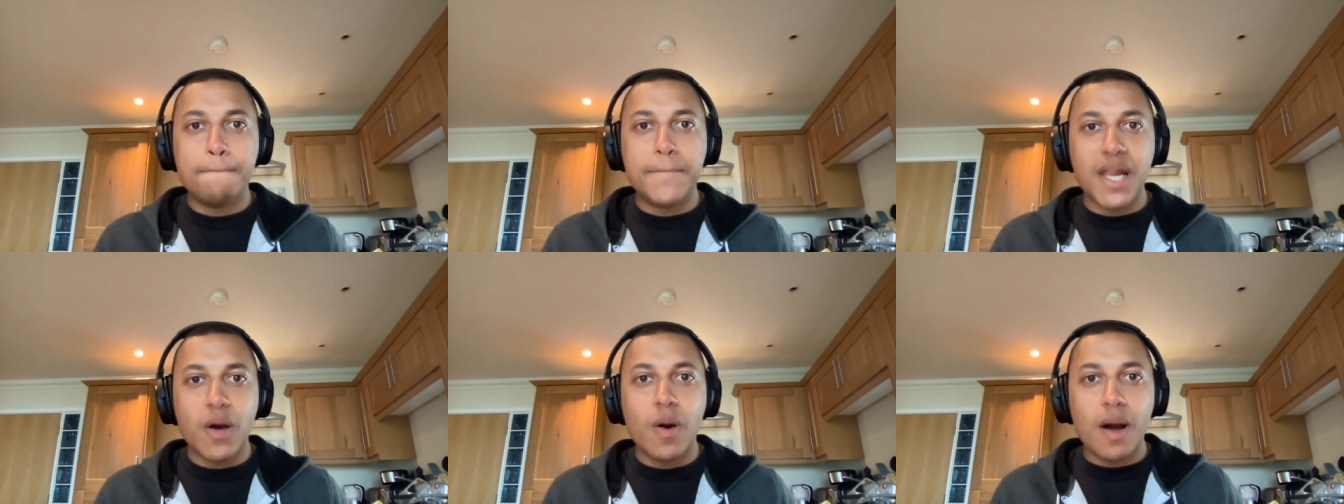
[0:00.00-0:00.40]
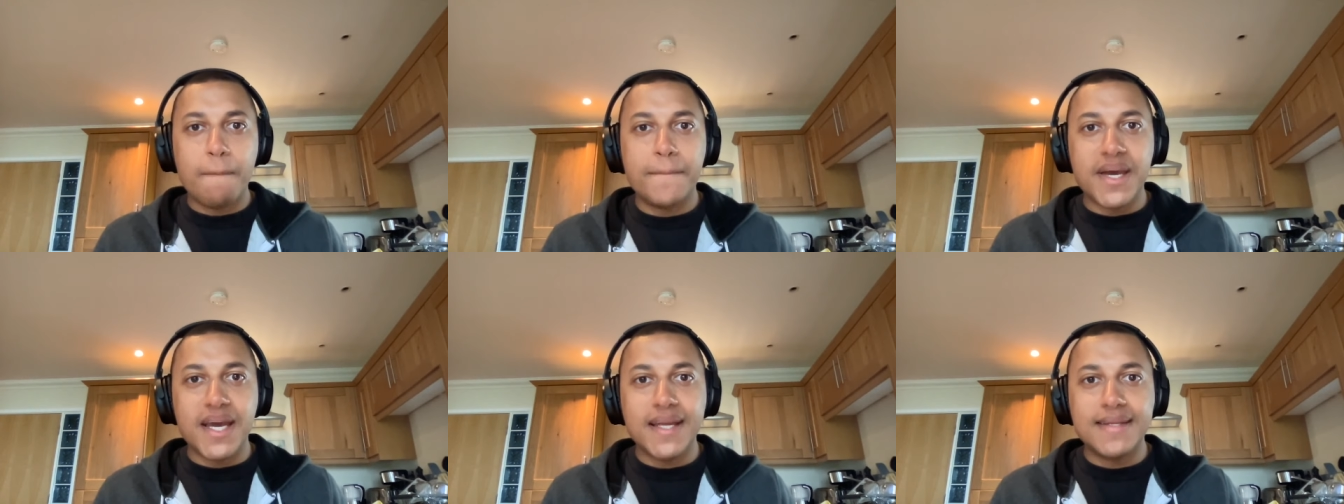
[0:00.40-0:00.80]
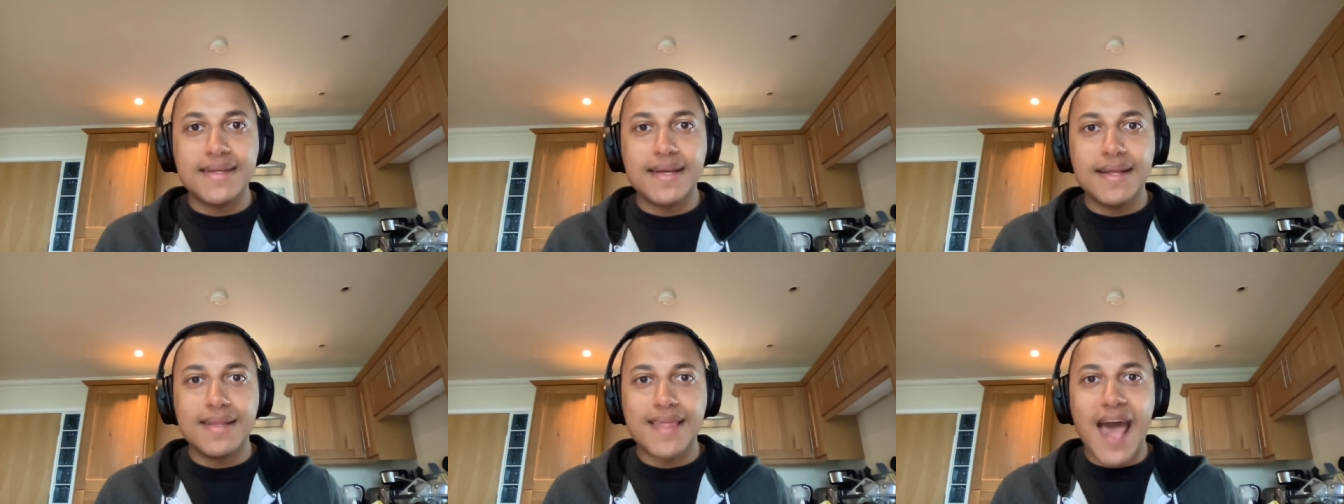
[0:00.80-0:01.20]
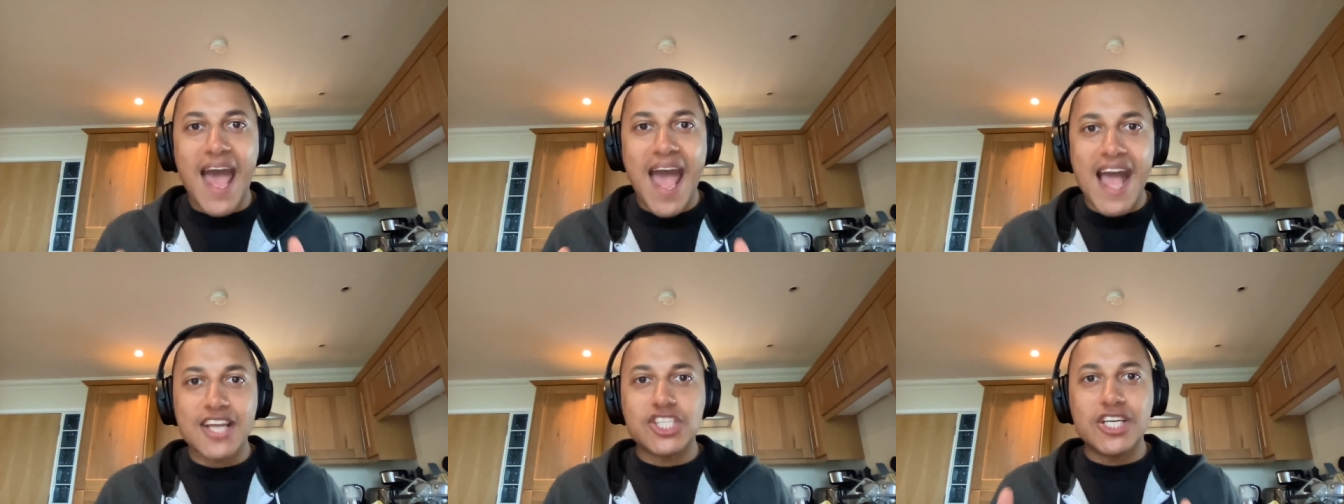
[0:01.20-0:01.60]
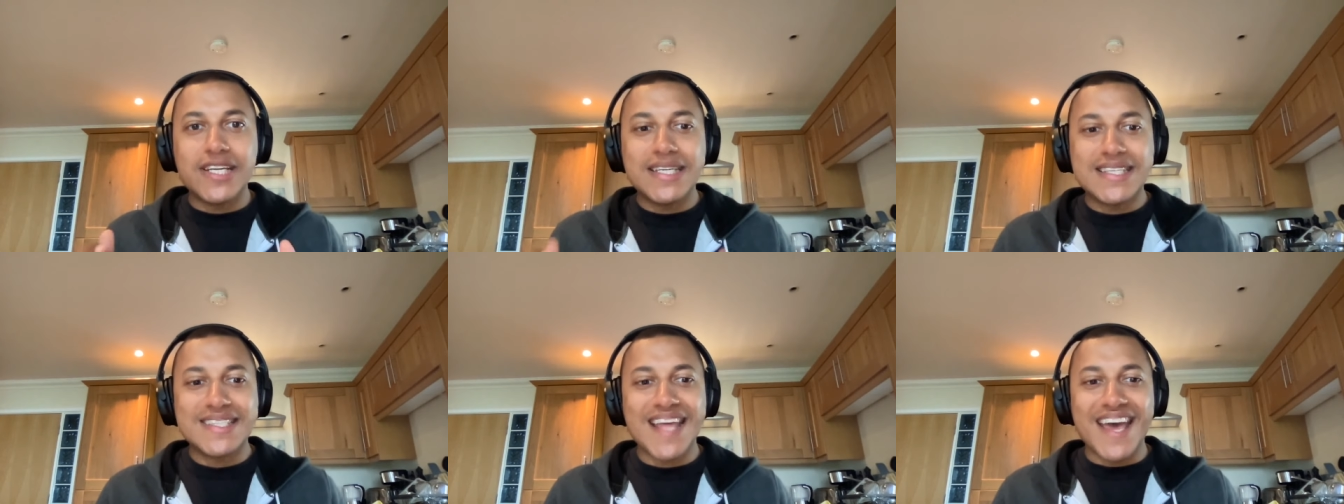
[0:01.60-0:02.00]
blow up bed that
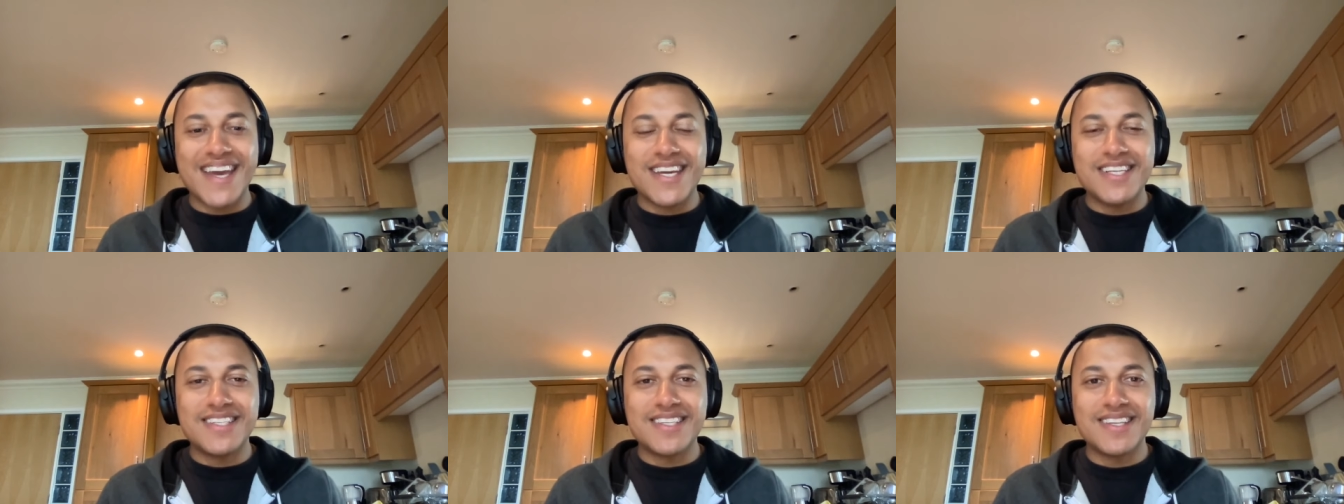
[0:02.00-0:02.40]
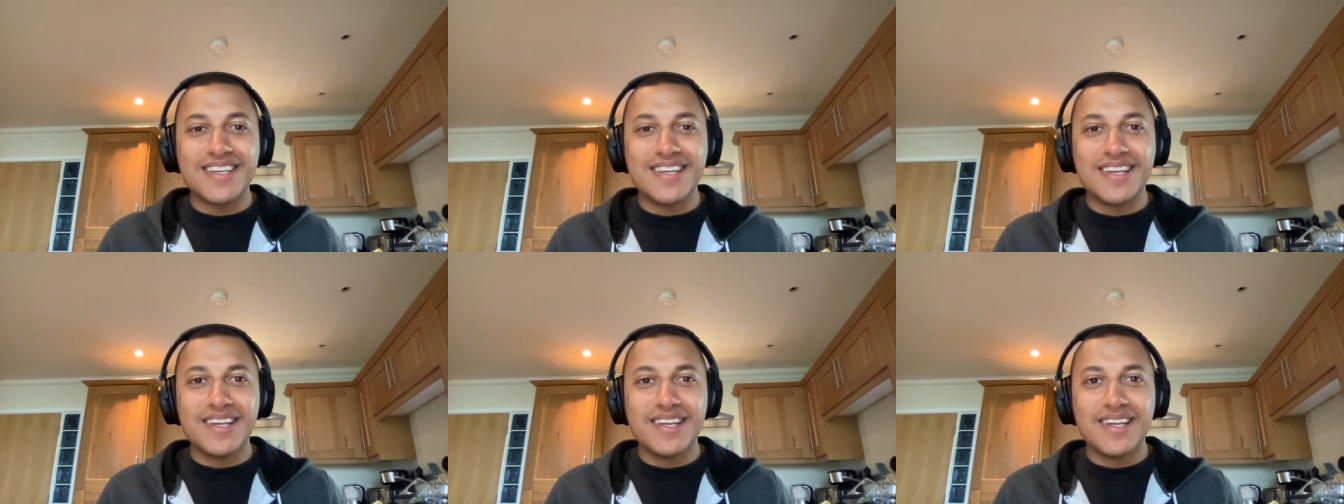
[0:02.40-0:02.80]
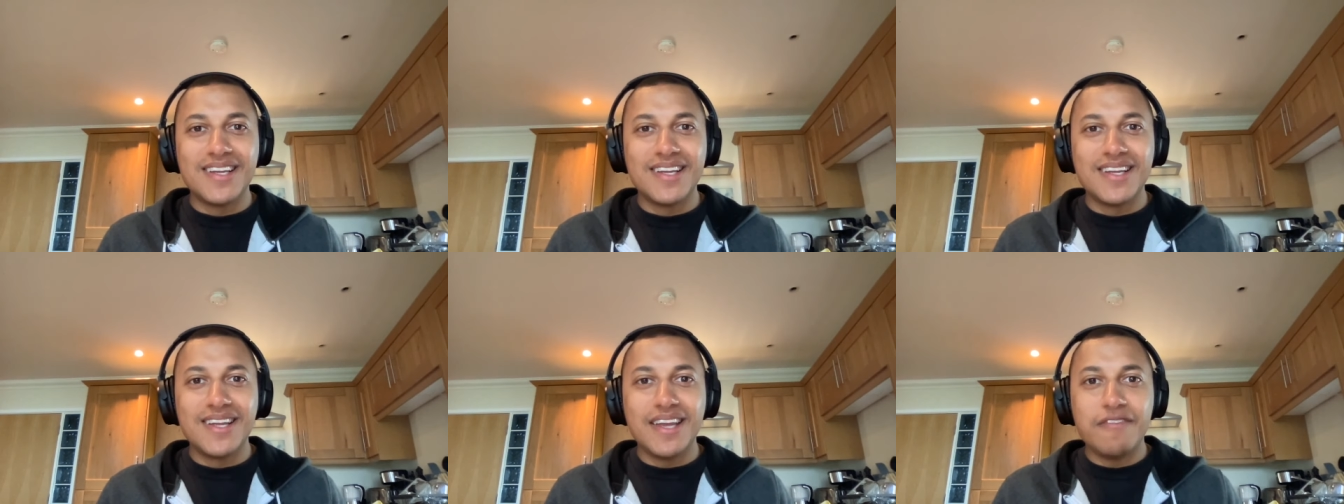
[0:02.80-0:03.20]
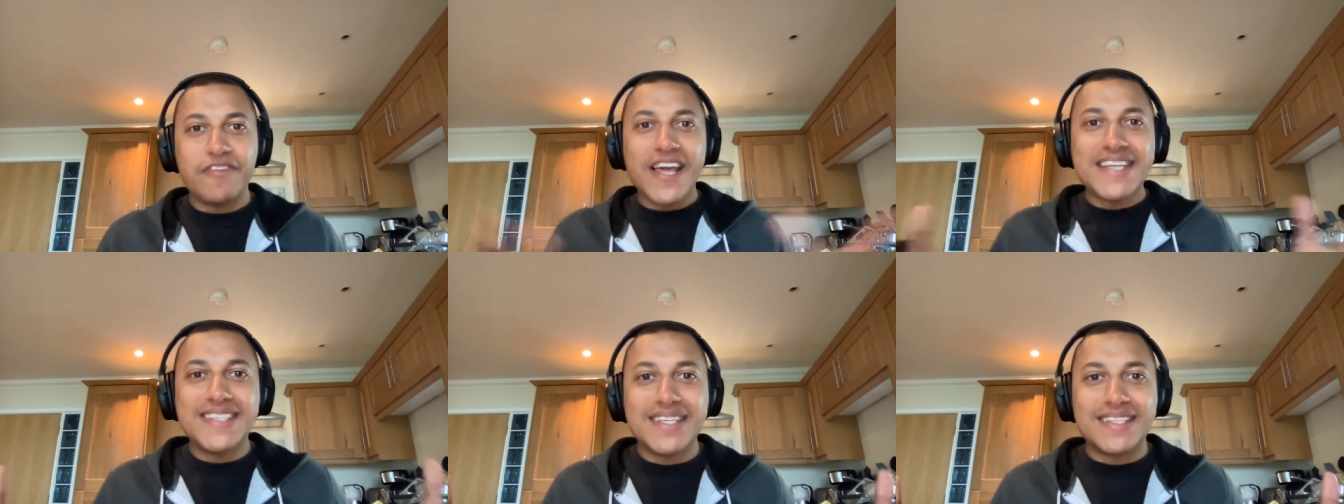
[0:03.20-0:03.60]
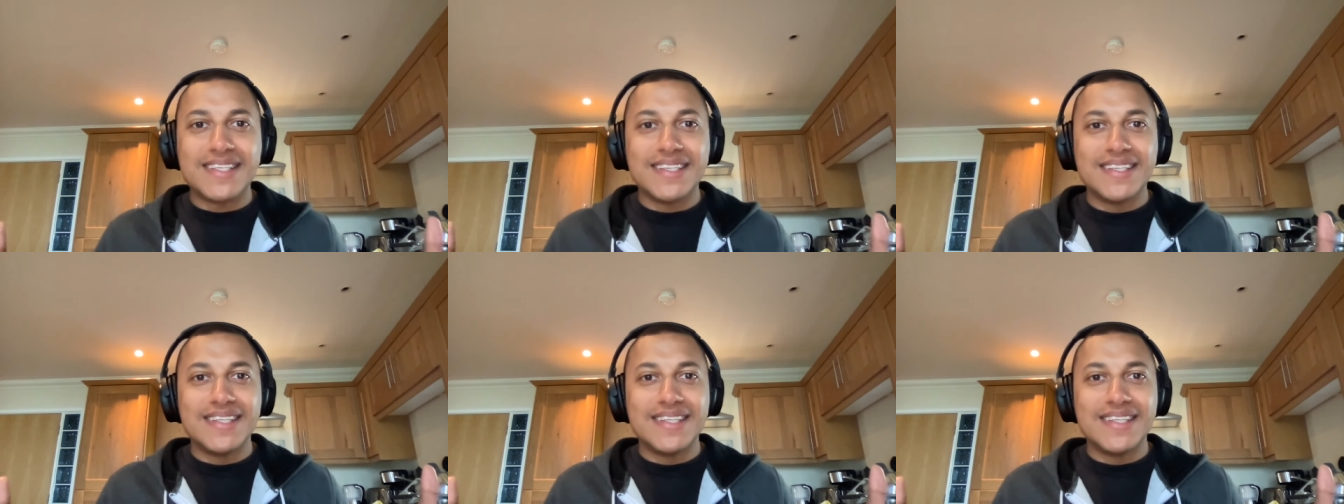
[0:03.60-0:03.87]
actually stays inflated.